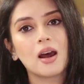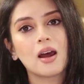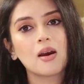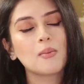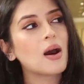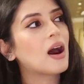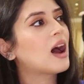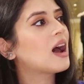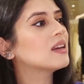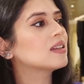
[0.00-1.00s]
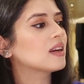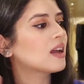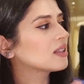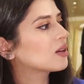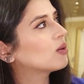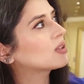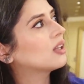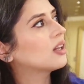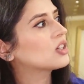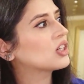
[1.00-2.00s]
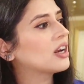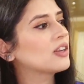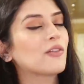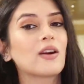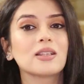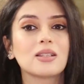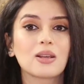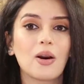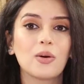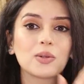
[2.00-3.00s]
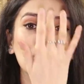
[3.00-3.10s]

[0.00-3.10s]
um, and a nice gold clutch and you're ready to go.